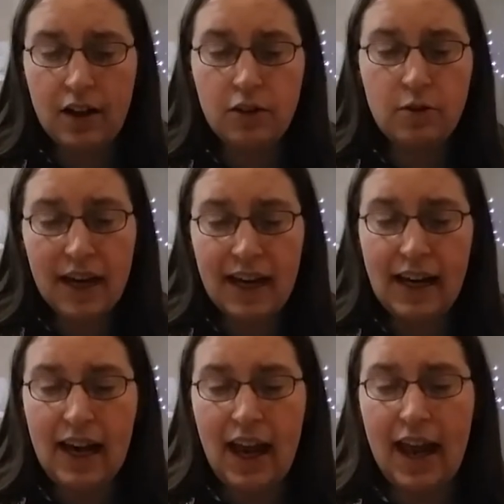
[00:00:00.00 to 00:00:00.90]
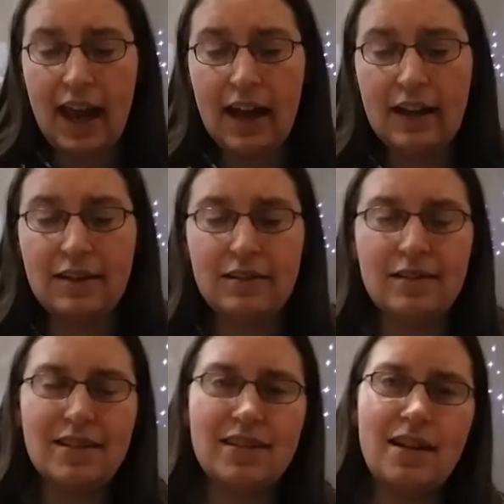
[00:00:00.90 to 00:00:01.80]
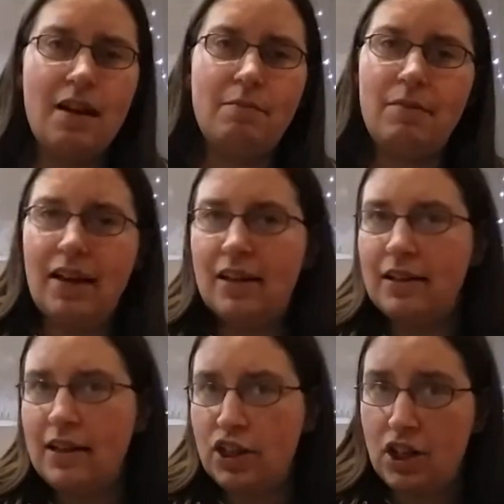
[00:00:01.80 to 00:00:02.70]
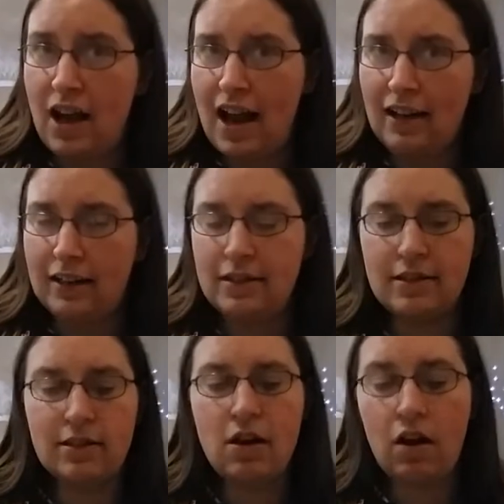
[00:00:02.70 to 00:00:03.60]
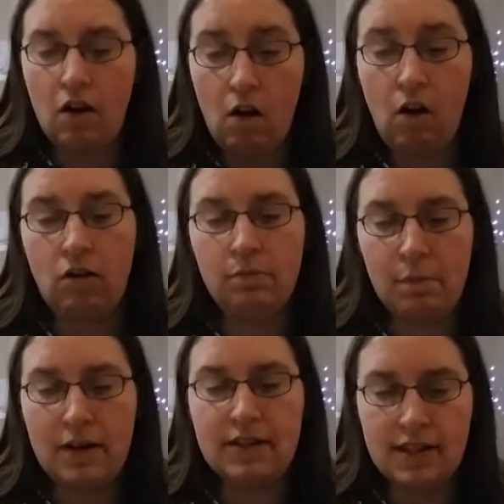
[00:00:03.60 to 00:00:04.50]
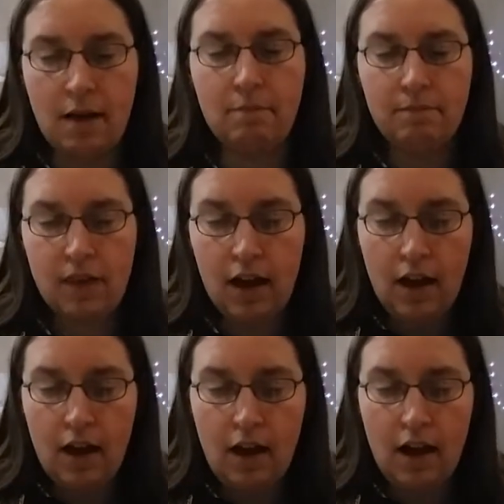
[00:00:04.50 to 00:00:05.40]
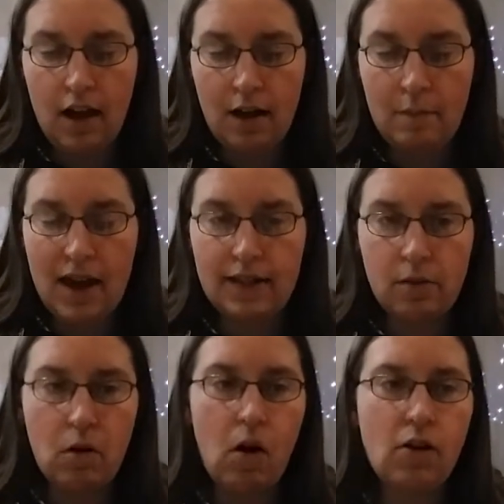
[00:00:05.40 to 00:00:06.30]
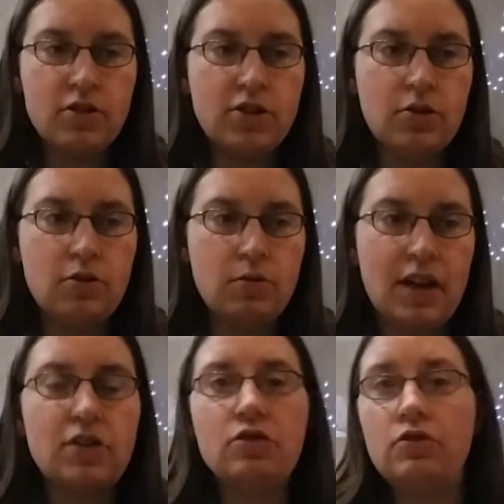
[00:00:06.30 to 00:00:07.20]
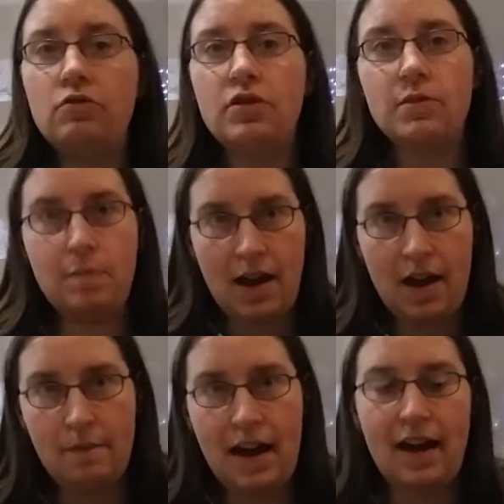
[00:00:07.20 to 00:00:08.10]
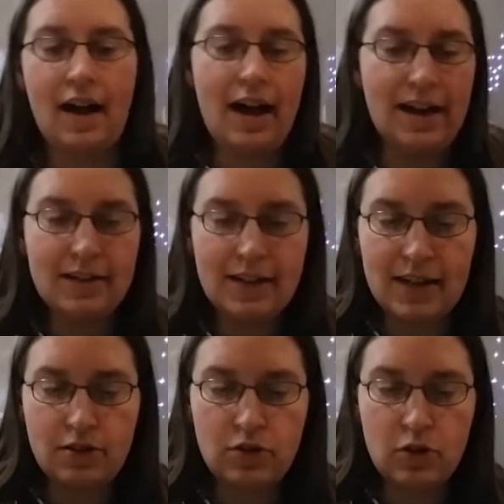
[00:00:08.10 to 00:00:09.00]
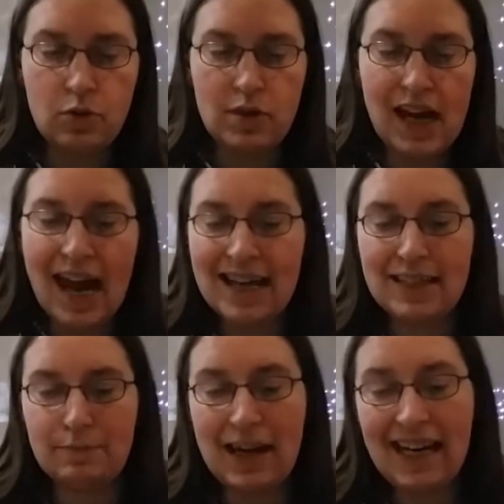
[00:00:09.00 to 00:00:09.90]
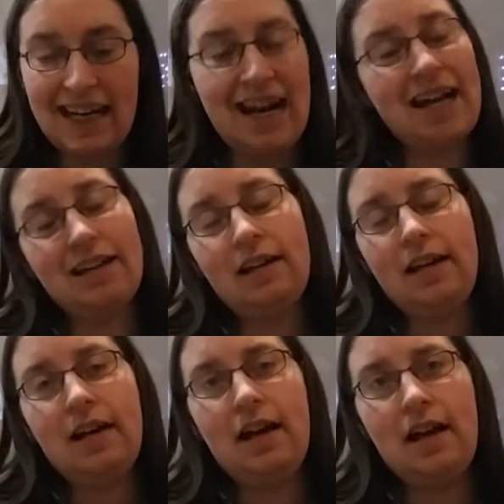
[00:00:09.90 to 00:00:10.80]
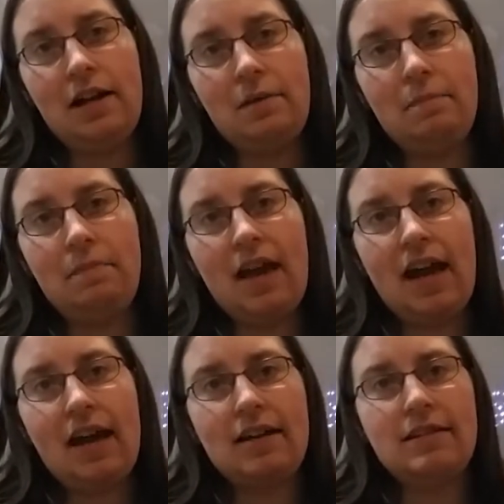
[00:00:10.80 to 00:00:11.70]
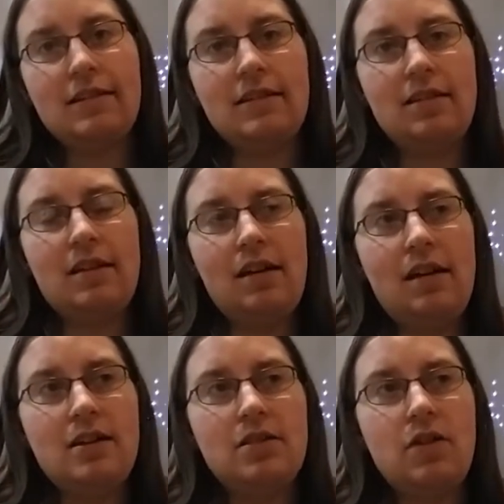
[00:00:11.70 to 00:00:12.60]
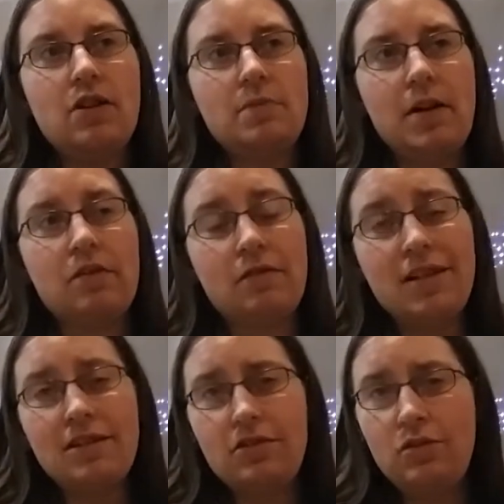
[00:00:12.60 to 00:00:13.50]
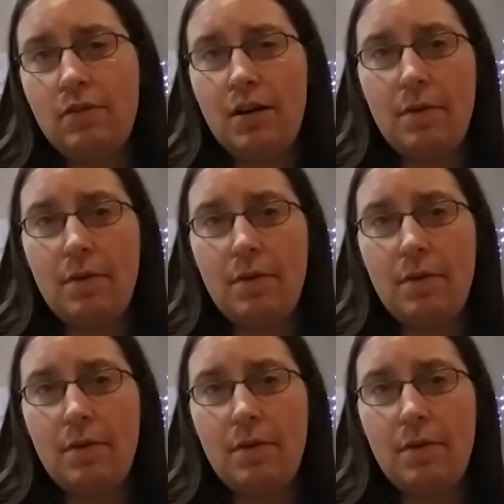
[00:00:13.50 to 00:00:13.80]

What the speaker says: New Guinea, and some Indonesian islands, not all, but some. And they were also introduced by mankind into Tasmania. And as far as my research went